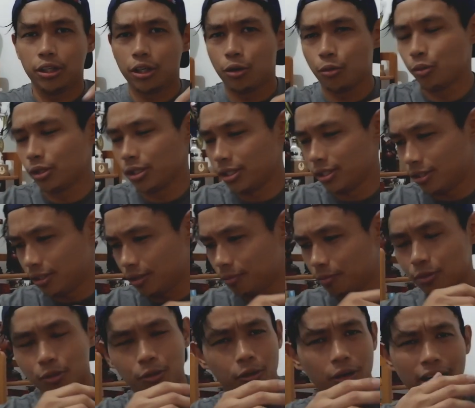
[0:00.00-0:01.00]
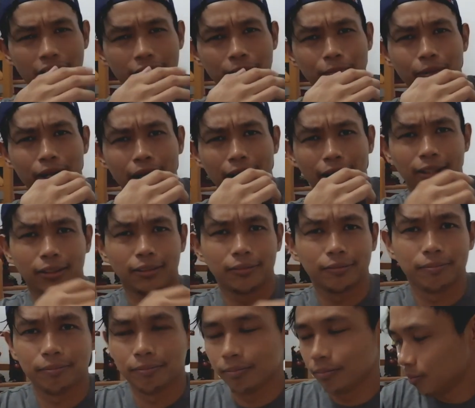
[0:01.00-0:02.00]
Yo, what's up? So I am back.
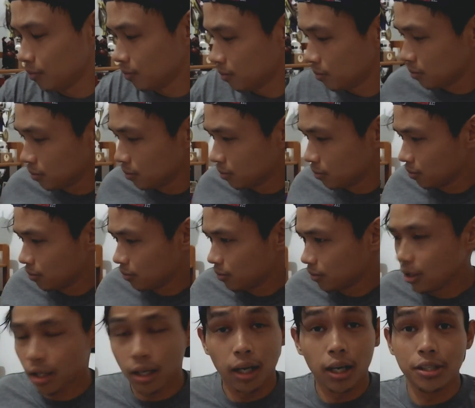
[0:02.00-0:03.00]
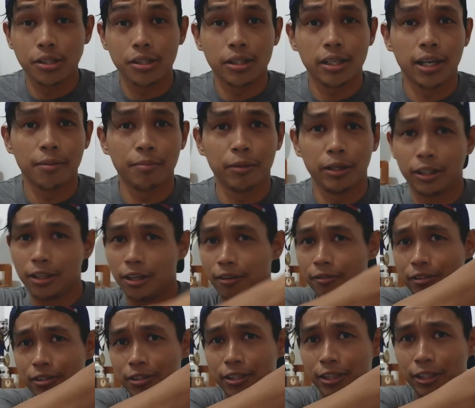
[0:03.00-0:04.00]
I just had my
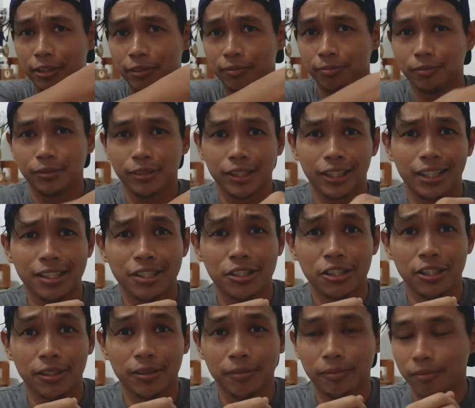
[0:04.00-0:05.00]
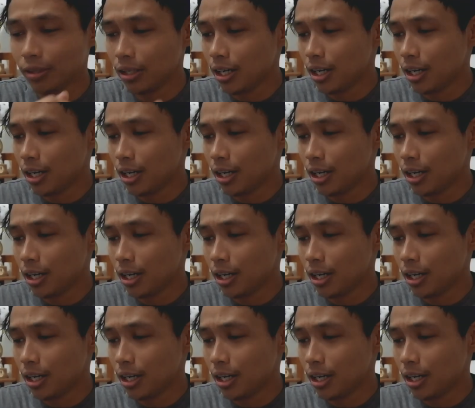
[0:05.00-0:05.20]
coffee there in the kitchen.